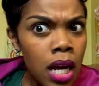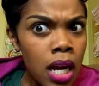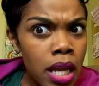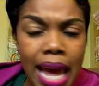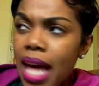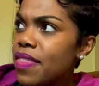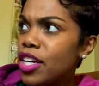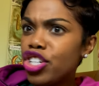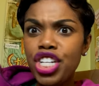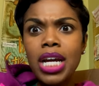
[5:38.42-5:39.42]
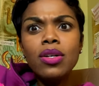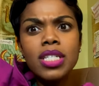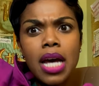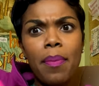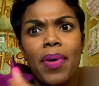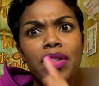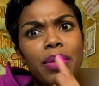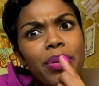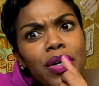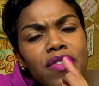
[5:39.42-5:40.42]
Yet there's shields up on the booth.